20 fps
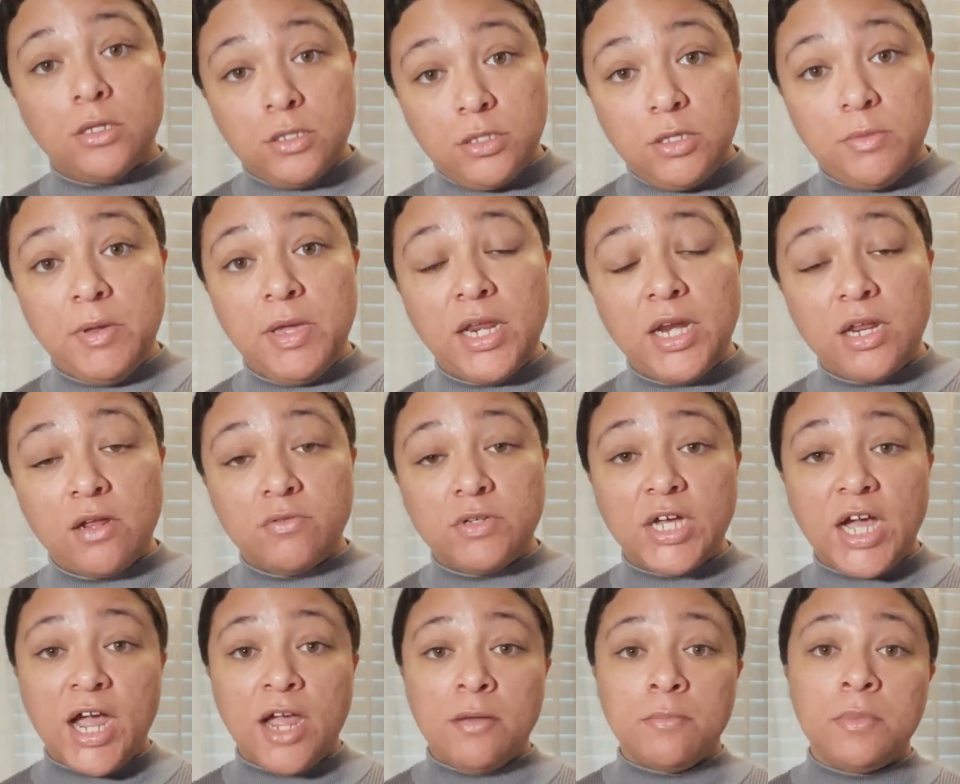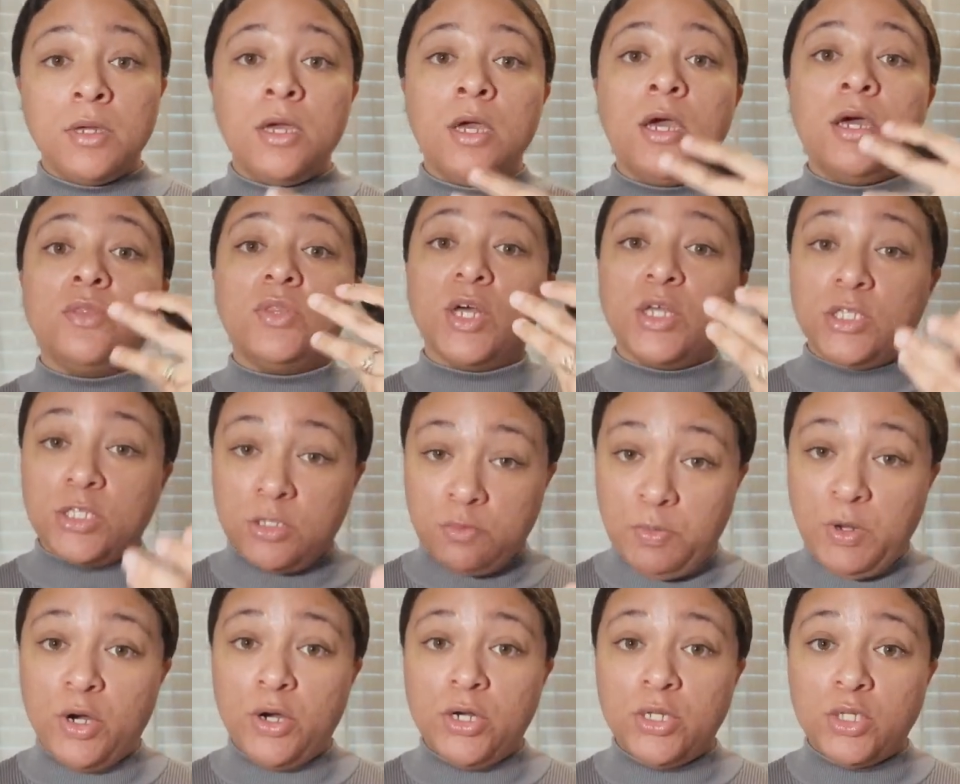the beginning of time, that
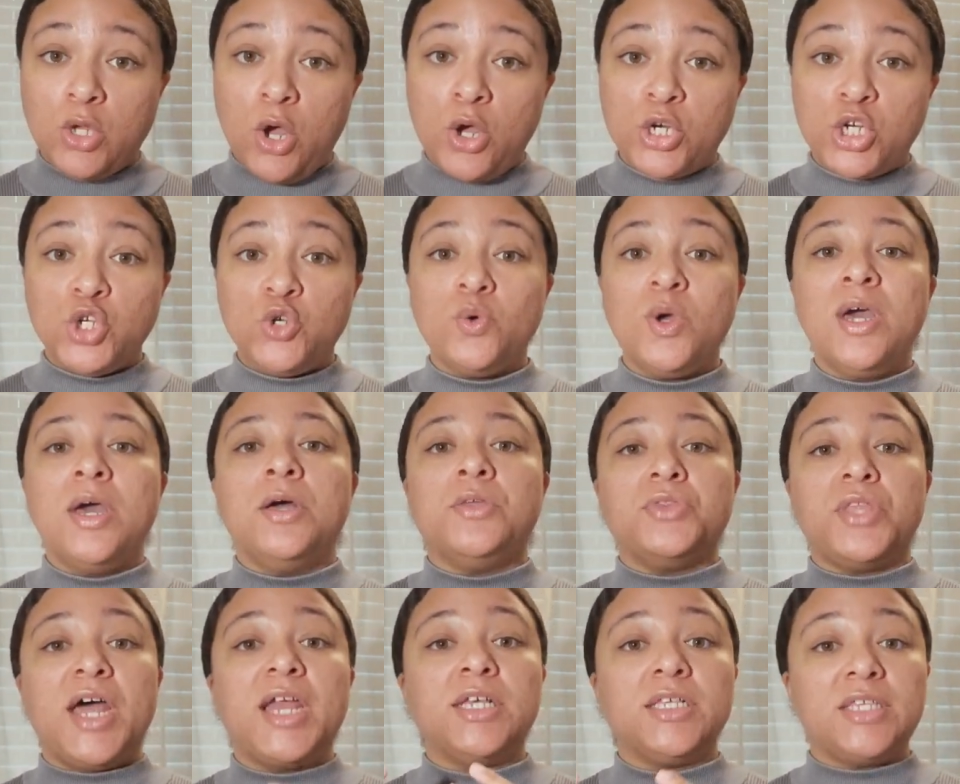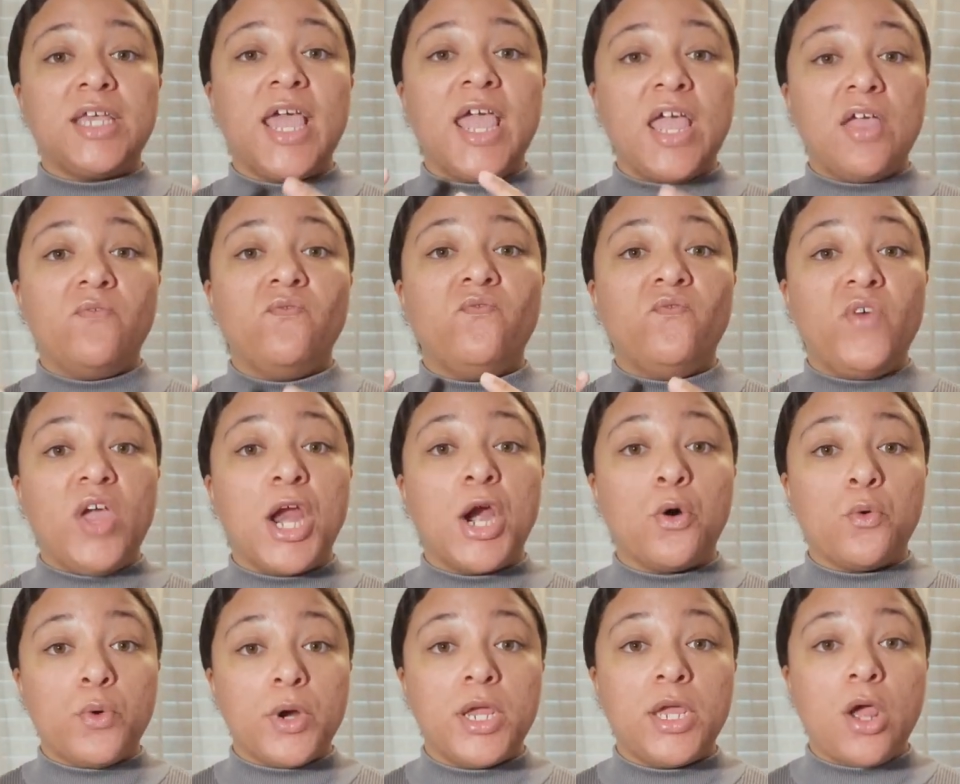spirit is on you, that is a
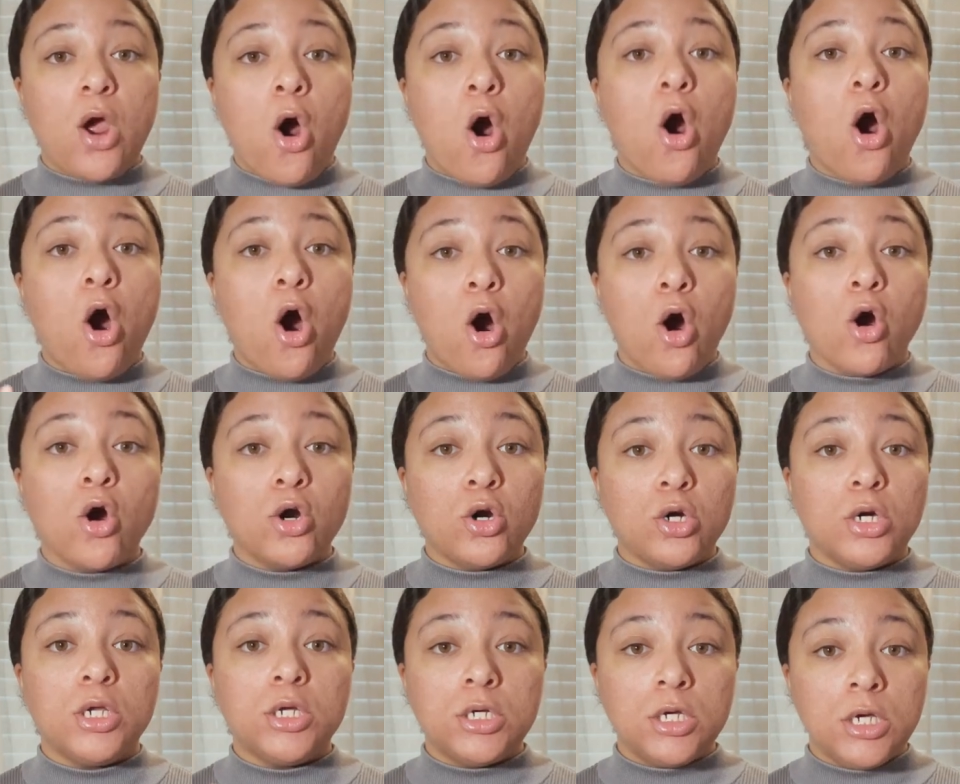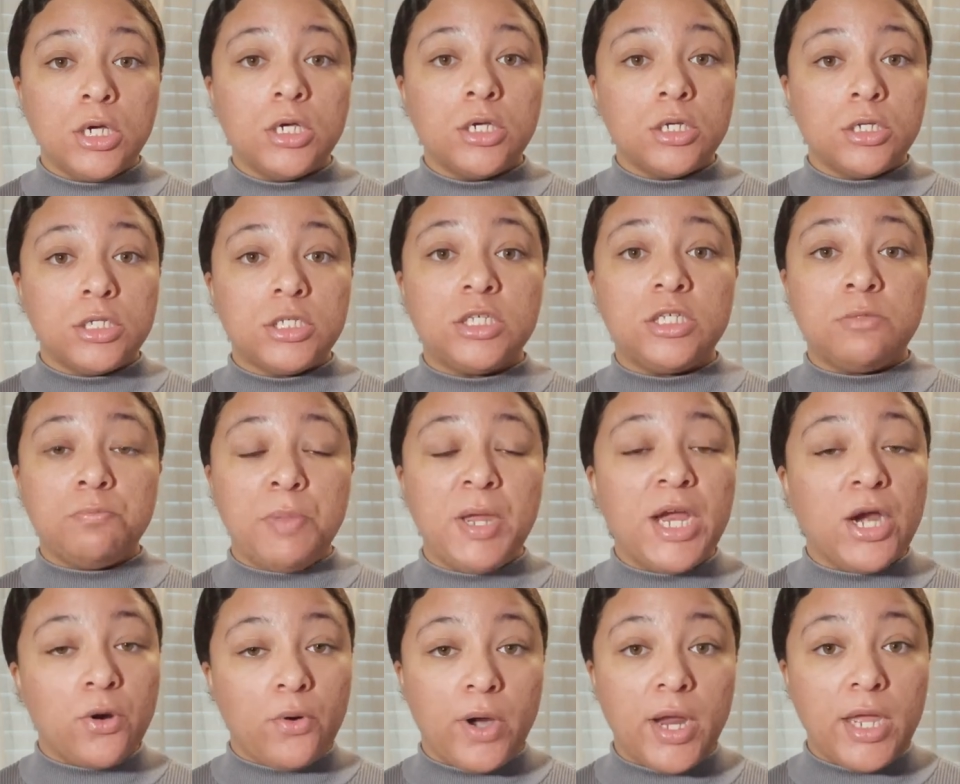very hard
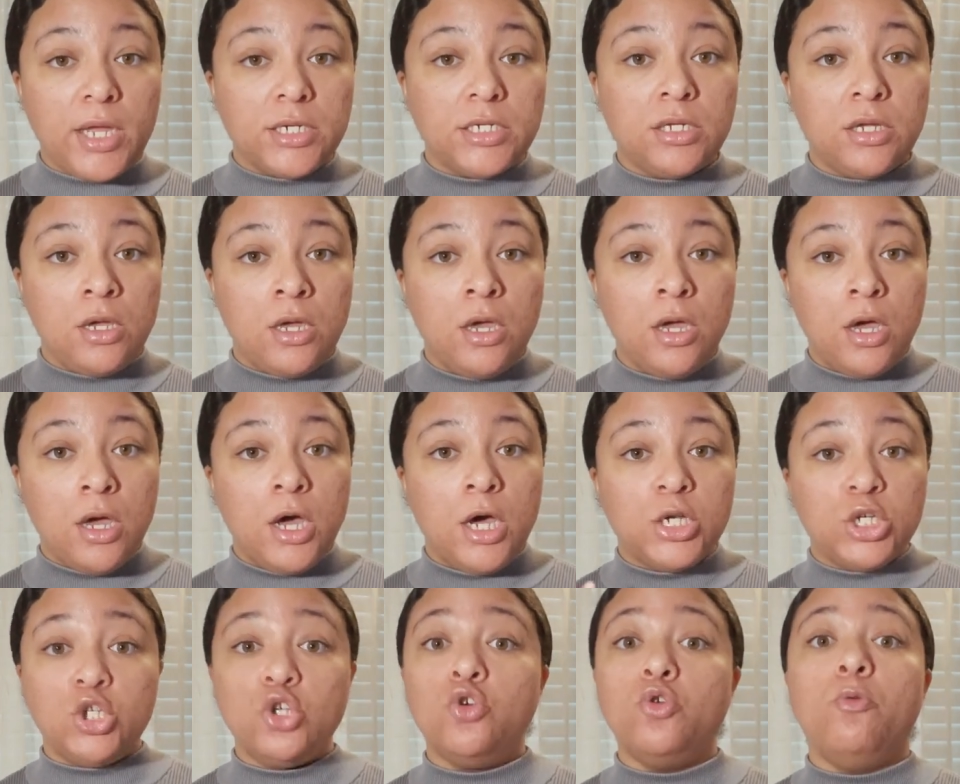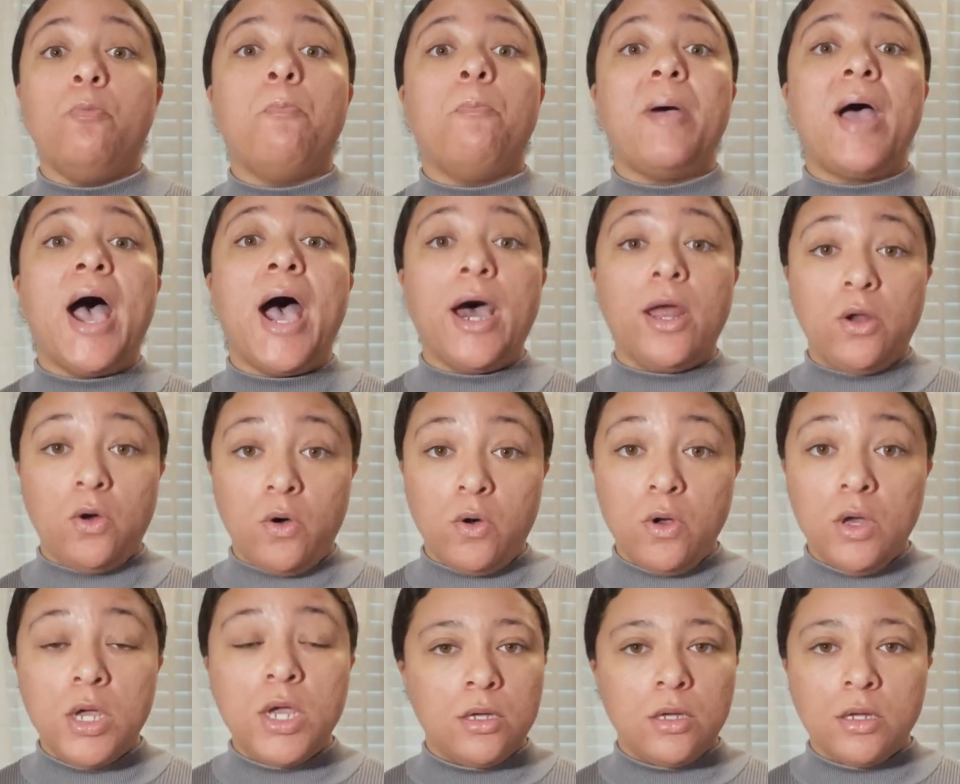spirit to battle.
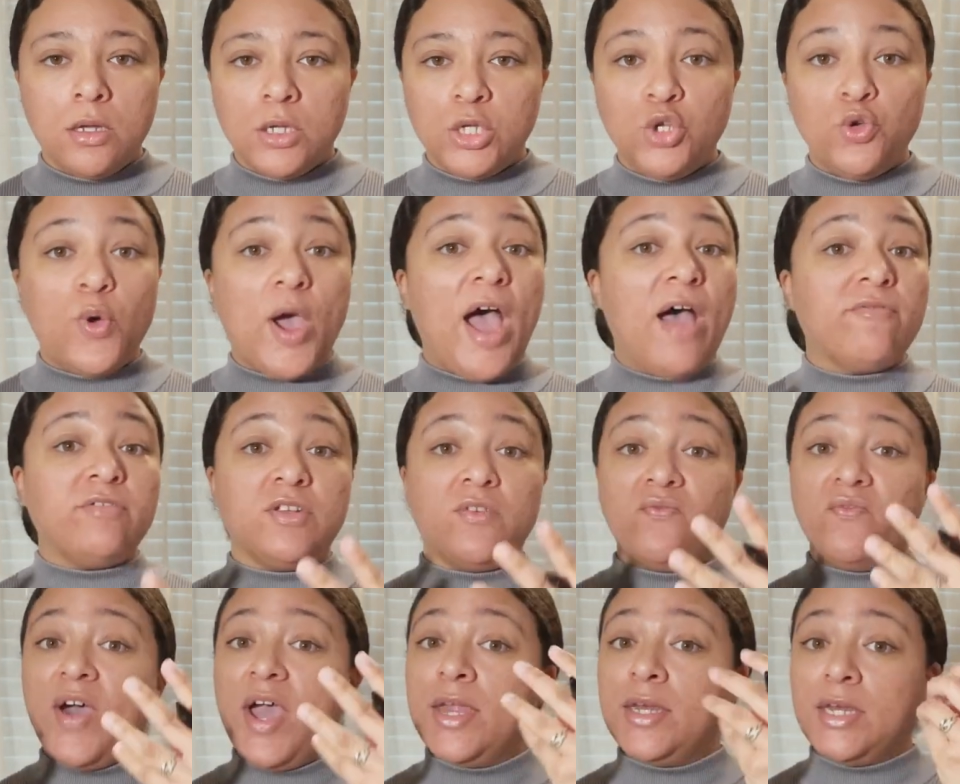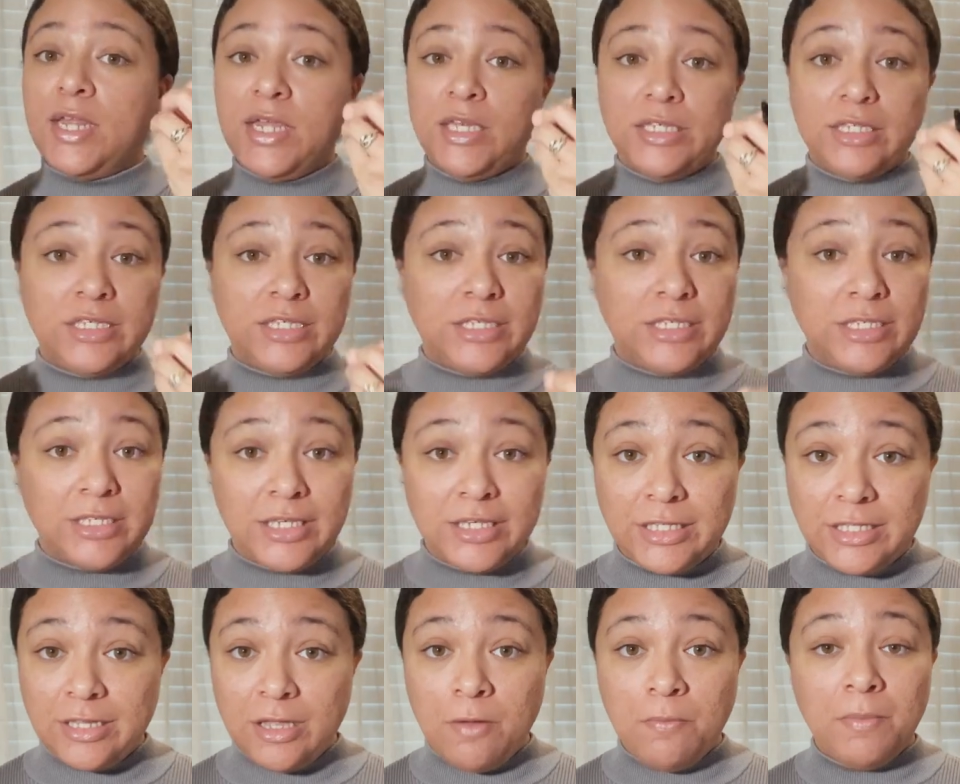You have to find a
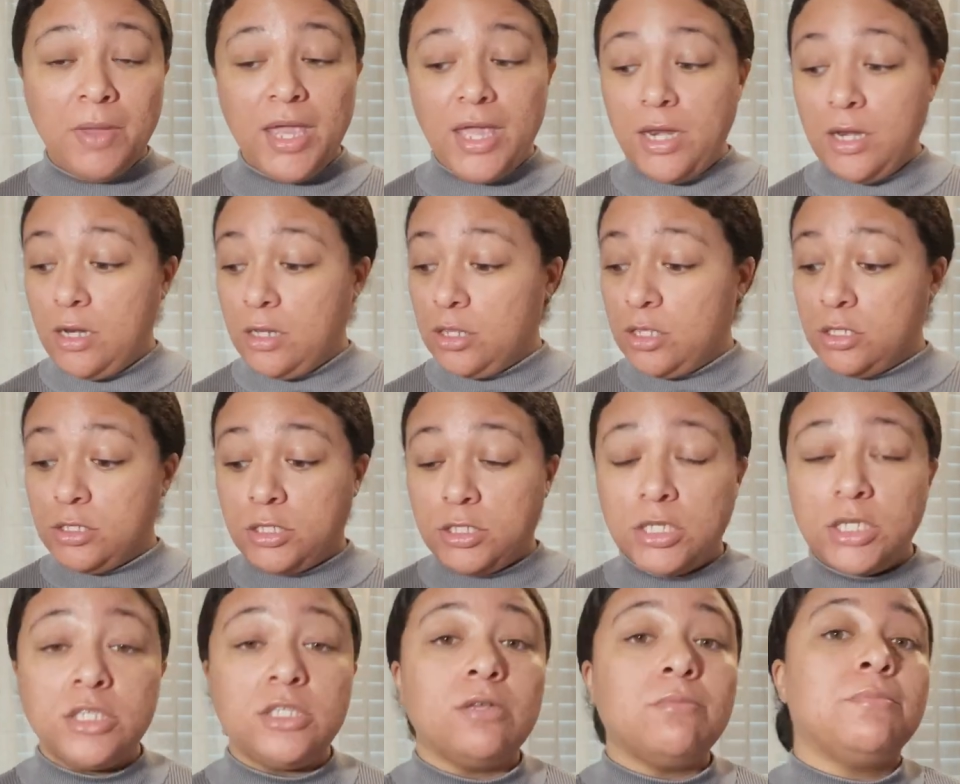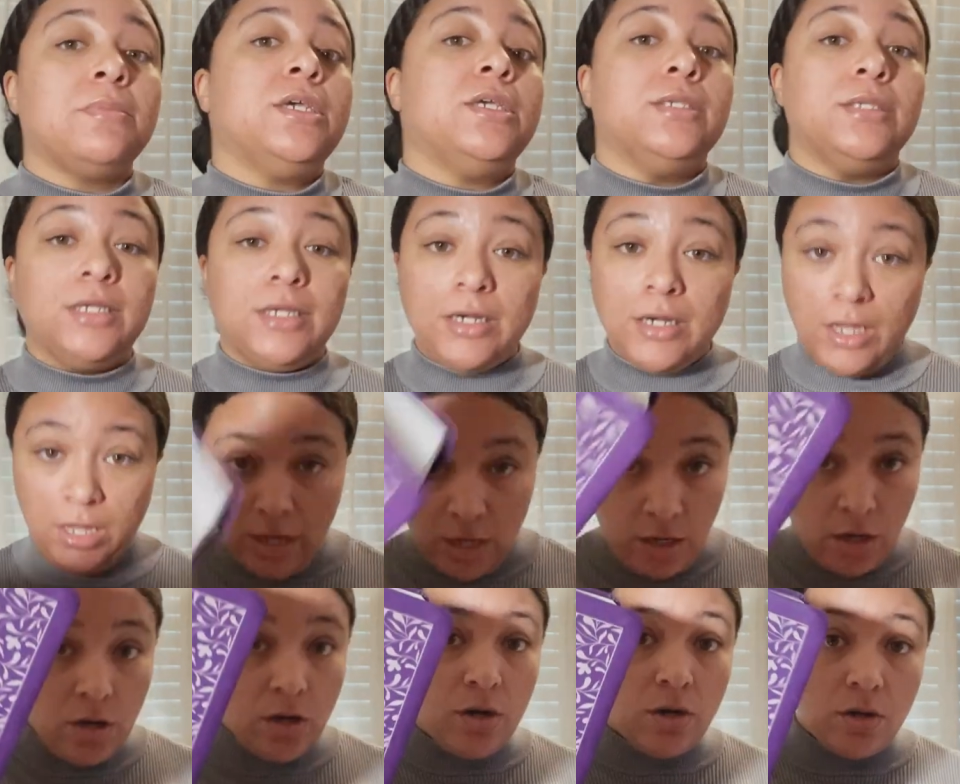system and the system is in
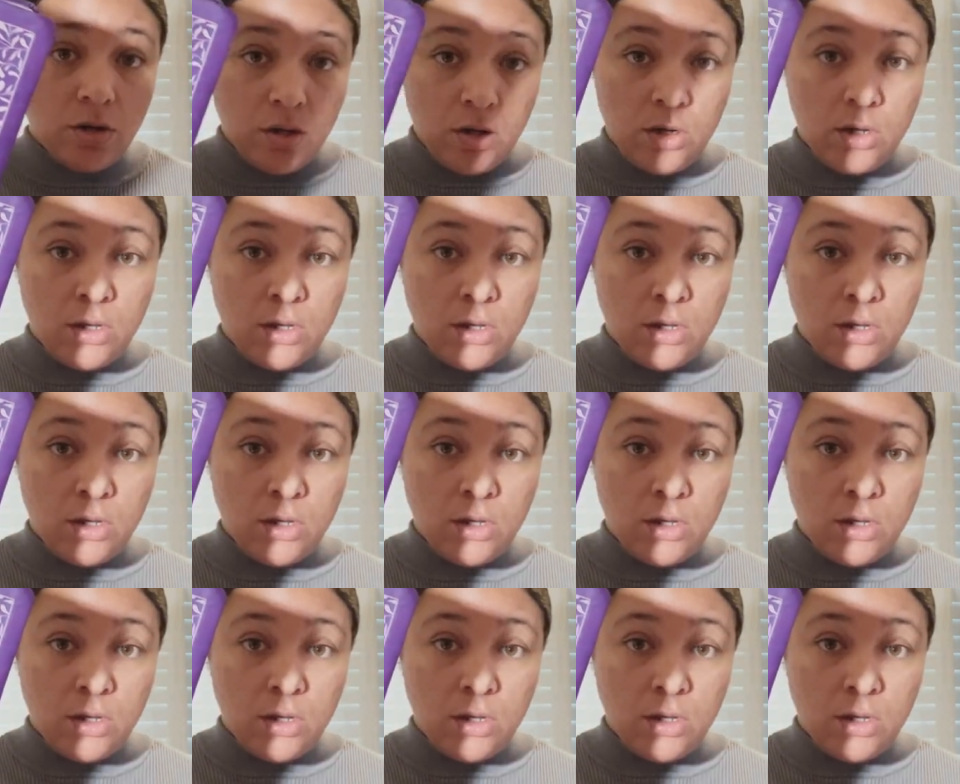here